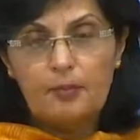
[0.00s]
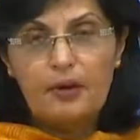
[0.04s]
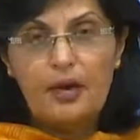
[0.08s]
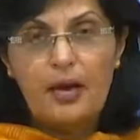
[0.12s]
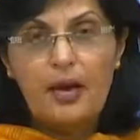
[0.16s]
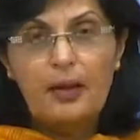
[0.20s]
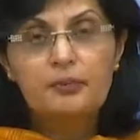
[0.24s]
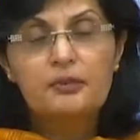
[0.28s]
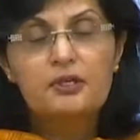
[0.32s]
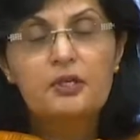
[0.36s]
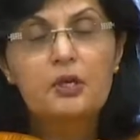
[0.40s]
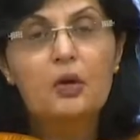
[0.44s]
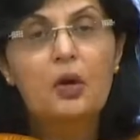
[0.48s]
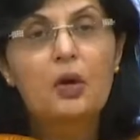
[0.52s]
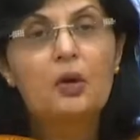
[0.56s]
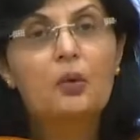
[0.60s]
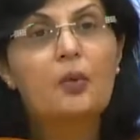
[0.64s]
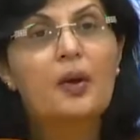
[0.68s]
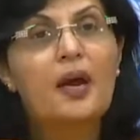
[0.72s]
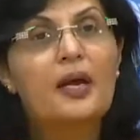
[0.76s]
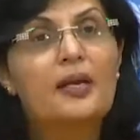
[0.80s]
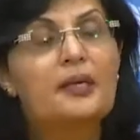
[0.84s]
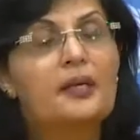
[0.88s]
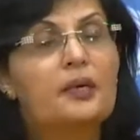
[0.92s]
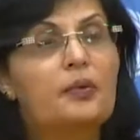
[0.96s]
perhaps a
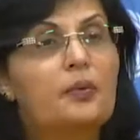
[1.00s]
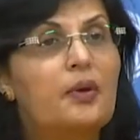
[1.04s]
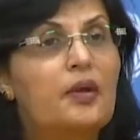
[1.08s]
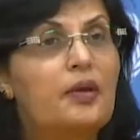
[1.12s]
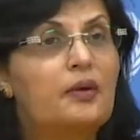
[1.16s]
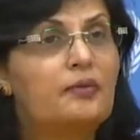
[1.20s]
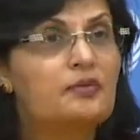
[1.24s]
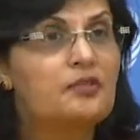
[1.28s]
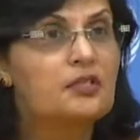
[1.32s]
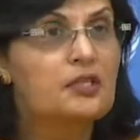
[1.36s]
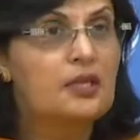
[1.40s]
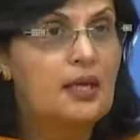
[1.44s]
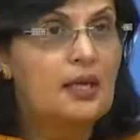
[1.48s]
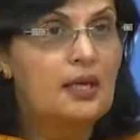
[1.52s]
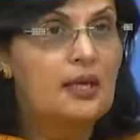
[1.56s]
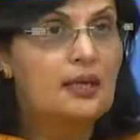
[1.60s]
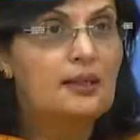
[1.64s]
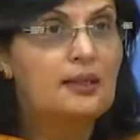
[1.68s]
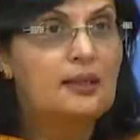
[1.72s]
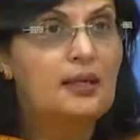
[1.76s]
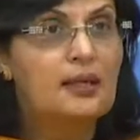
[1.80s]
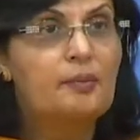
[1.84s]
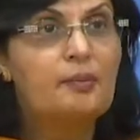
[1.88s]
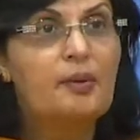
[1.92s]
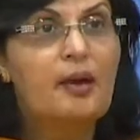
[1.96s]
long-winded way of
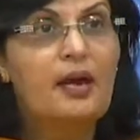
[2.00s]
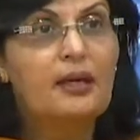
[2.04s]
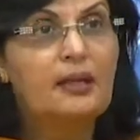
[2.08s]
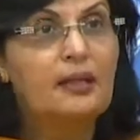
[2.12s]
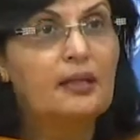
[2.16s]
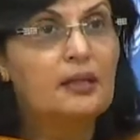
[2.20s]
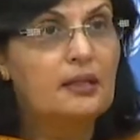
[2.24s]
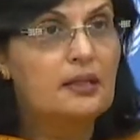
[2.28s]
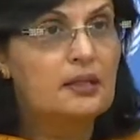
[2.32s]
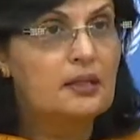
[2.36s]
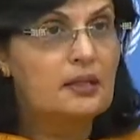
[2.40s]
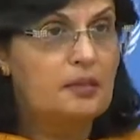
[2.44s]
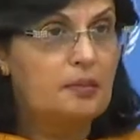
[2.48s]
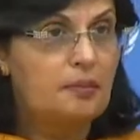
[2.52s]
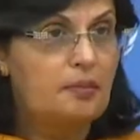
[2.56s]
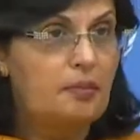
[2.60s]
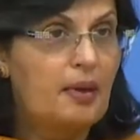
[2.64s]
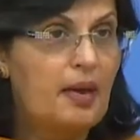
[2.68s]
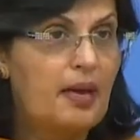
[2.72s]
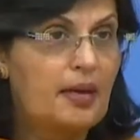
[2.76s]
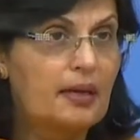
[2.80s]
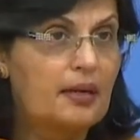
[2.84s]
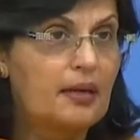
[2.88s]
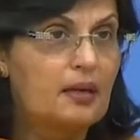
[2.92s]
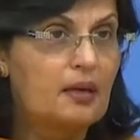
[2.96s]
saying that back in
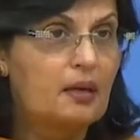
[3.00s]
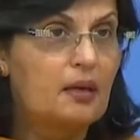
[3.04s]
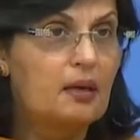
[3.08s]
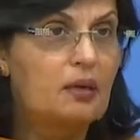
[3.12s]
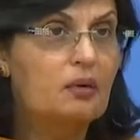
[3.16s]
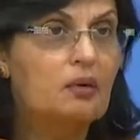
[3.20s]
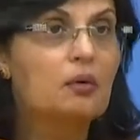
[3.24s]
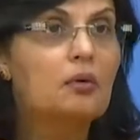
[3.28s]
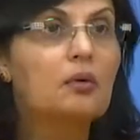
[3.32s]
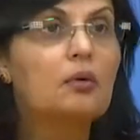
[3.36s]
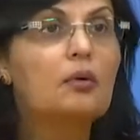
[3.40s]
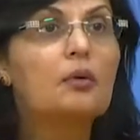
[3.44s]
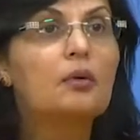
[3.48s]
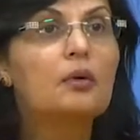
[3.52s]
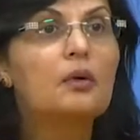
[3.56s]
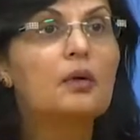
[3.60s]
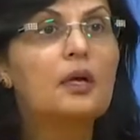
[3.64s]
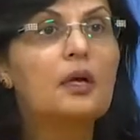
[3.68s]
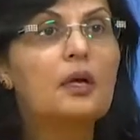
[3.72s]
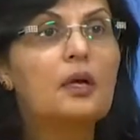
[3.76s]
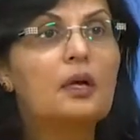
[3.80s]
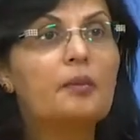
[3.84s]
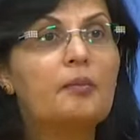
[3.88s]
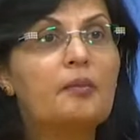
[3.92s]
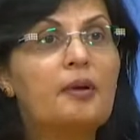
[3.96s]
back in our own,
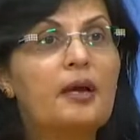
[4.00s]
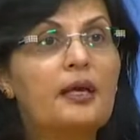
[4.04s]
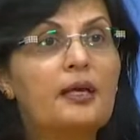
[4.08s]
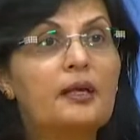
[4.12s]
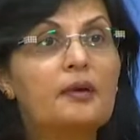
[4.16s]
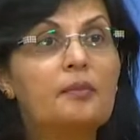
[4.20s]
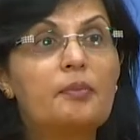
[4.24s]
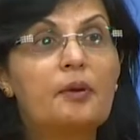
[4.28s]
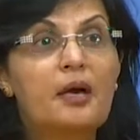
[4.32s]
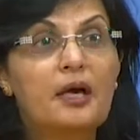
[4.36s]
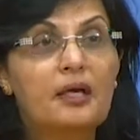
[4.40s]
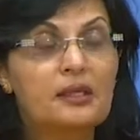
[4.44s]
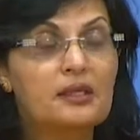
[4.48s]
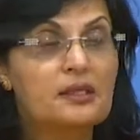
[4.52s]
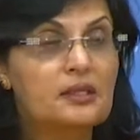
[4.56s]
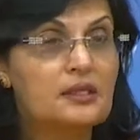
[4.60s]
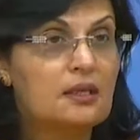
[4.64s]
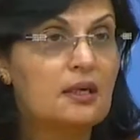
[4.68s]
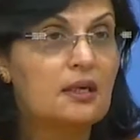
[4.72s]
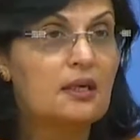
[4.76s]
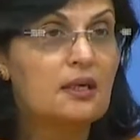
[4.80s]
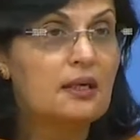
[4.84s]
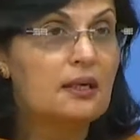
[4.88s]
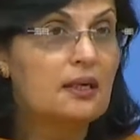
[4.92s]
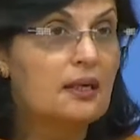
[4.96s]
uh, back in
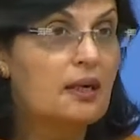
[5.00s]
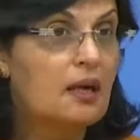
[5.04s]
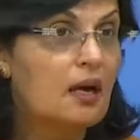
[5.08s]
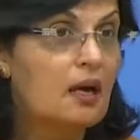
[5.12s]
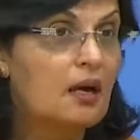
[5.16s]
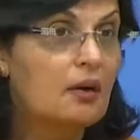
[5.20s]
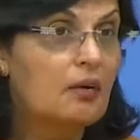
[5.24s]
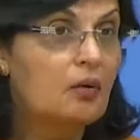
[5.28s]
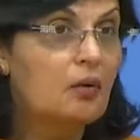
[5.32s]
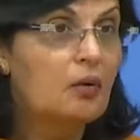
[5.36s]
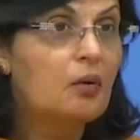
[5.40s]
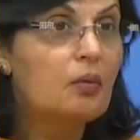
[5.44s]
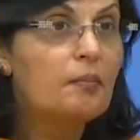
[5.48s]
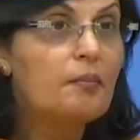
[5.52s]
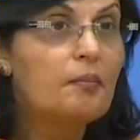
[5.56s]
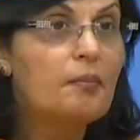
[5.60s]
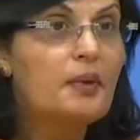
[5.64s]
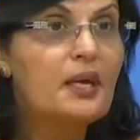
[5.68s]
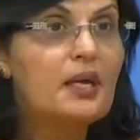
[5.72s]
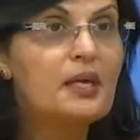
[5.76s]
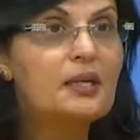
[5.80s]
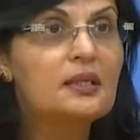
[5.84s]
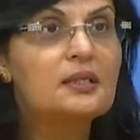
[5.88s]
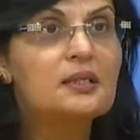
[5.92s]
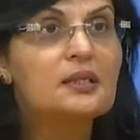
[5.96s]
Pakistan in our home
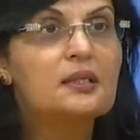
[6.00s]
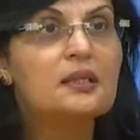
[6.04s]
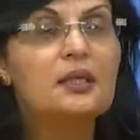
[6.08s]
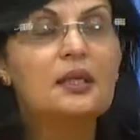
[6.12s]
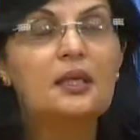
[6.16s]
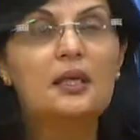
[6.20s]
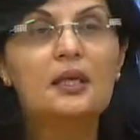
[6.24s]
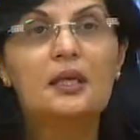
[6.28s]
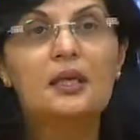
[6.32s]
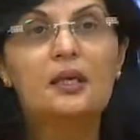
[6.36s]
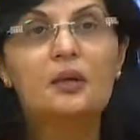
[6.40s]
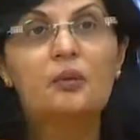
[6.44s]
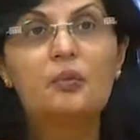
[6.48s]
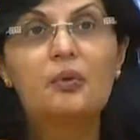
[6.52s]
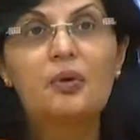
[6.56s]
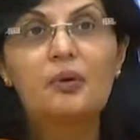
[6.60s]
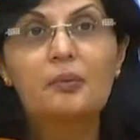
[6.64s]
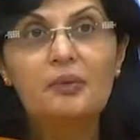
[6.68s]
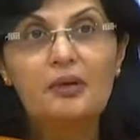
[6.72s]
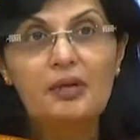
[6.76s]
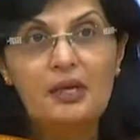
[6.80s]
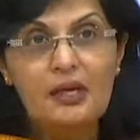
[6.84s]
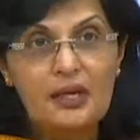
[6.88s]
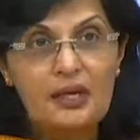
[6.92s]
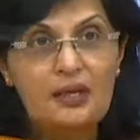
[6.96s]
base, we
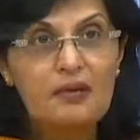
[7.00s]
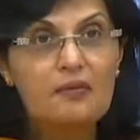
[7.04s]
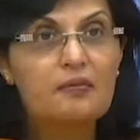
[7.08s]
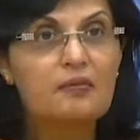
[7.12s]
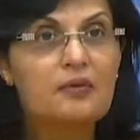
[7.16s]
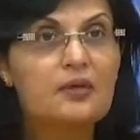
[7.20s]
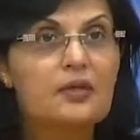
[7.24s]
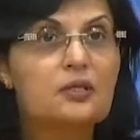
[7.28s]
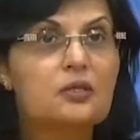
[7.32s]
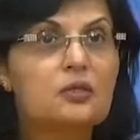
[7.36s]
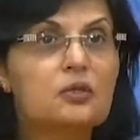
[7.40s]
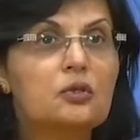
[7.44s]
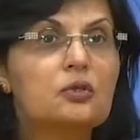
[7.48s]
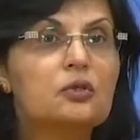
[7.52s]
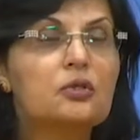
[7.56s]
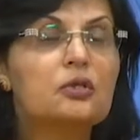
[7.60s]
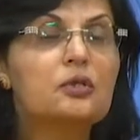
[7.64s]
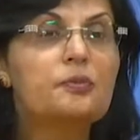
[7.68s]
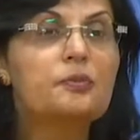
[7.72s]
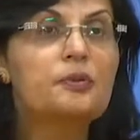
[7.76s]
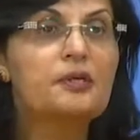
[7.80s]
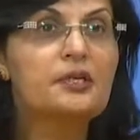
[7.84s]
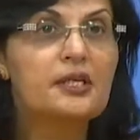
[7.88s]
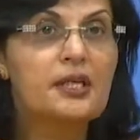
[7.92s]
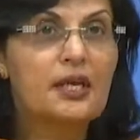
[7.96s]
believe that
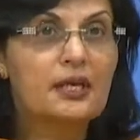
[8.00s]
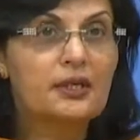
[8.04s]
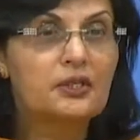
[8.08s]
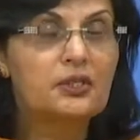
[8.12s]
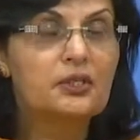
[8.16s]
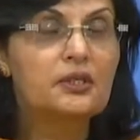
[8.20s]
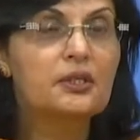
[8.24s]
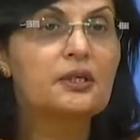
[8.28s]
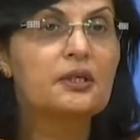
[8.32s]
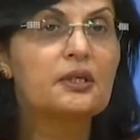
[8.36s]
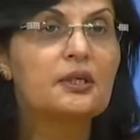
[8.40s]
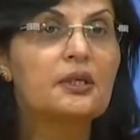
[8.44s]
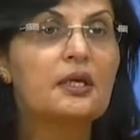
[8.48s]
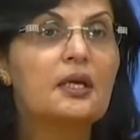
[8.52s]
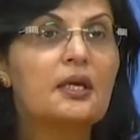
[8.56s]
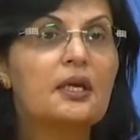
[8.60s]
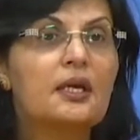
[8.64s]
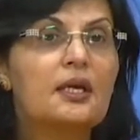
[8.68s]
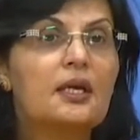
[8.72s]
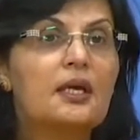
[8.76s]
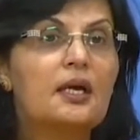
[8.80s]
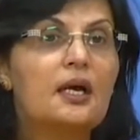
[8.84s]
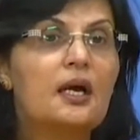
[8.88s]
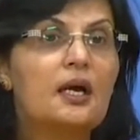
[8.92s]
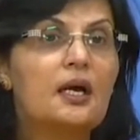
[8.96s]
social protection
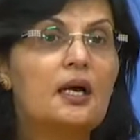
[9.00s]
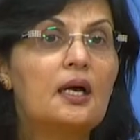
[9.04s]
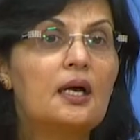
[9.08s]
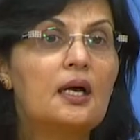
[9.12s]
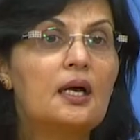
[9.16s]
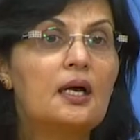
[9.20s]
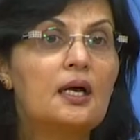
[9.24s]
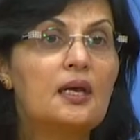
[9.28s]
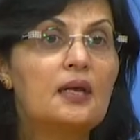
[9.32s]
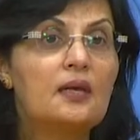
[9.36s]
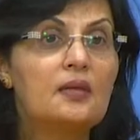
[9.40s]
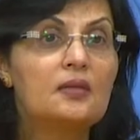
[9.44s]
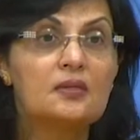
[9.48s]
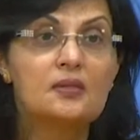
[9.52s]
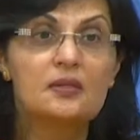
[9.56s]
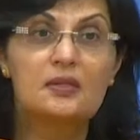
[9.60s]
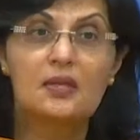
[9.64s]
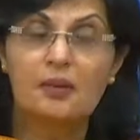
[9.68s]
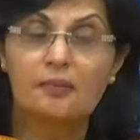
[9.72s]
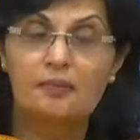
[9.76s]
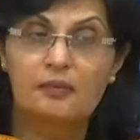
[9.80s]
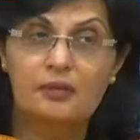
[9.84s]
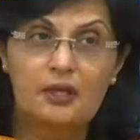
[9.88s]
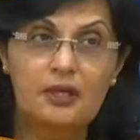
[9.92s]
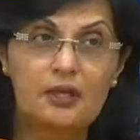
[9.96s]
uh, is
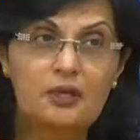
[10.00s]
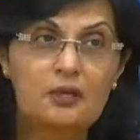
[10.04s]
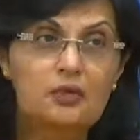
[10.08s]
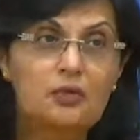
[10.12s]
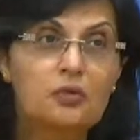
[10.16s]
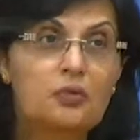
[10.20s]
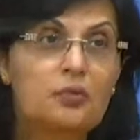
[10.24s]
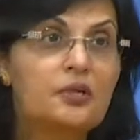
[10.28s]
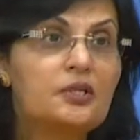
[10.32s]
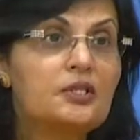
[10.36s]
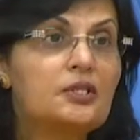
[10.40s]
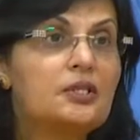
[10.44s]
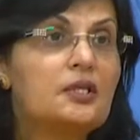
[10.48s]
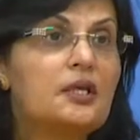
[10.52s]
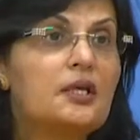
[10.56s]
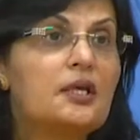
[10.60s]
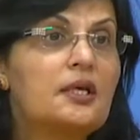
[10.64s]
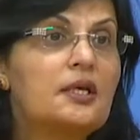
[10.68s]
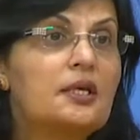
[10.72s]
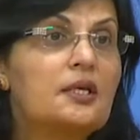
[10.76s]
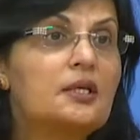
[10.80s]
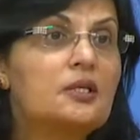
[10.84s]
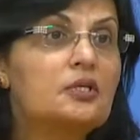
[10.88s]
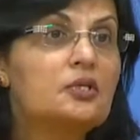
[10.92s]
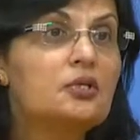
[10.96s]
something to which
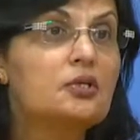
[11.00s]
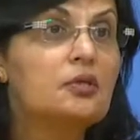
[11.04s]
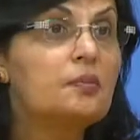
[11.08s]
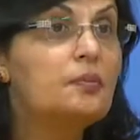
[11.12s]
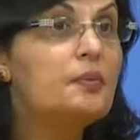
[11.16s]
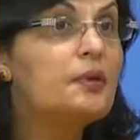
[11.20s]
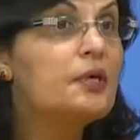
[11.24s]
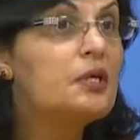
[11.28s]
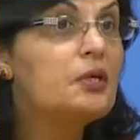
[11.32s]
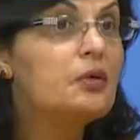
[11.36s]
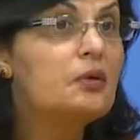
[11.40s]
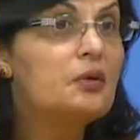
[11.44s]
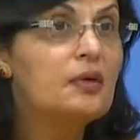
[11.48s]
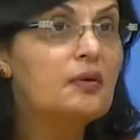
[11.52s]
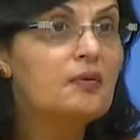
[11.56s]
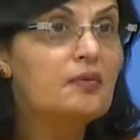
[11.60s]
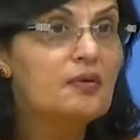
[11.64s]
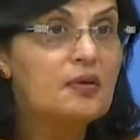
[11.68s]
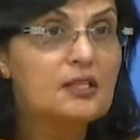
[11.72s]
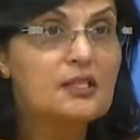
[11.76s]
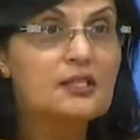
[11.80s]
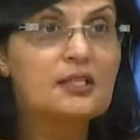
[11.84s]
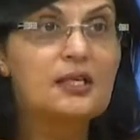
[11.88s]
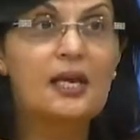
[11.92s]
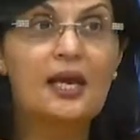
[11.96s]
there should be
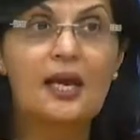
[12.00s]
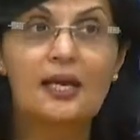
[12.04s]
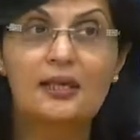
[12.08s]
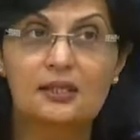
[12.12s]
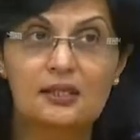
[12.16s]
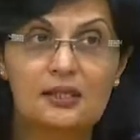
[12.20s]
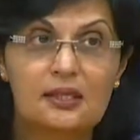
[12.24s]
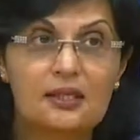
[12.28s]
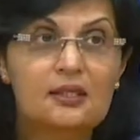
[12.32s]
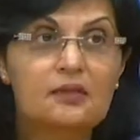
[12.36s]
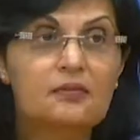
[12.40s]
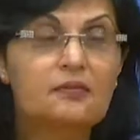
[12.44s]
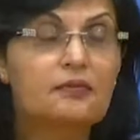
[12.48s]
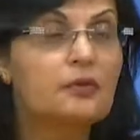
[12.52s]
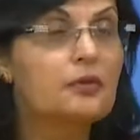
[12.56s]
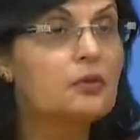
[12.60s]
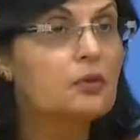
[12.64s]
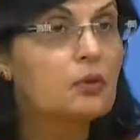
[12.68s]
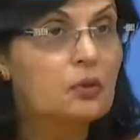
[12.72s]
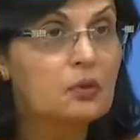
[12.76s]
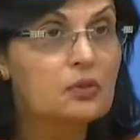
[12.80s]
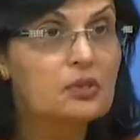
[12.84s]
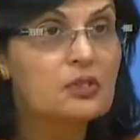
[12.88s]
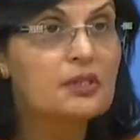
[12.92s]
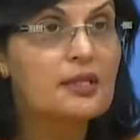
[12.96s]
universal access for
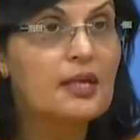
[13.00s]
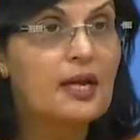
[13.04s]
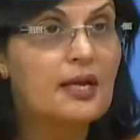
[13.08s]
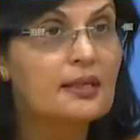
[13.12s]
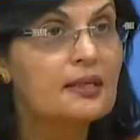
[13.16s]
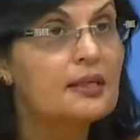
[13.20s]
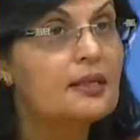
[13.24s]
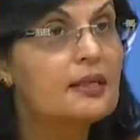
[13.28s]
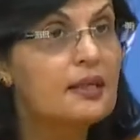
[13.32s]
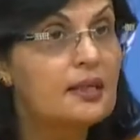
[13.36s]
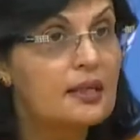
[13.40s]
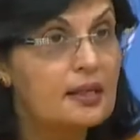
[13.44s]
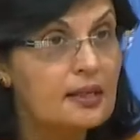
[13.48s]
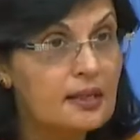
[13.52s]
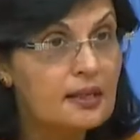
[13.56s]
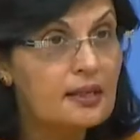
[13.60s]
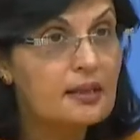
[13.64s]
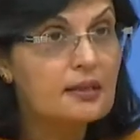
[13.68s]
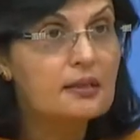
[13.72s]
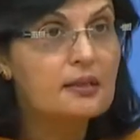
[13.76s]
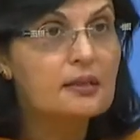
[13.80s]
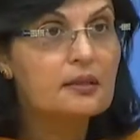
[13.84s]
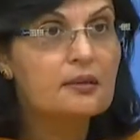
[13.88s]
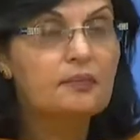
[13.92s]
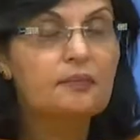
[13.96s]
those that need
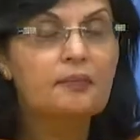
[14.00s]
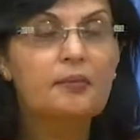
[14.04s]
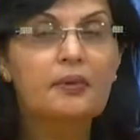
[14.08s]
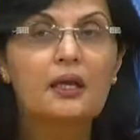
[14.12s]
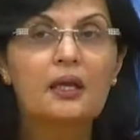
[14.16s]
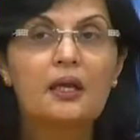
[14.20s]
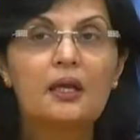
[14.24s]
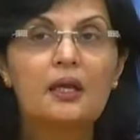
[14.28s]
it.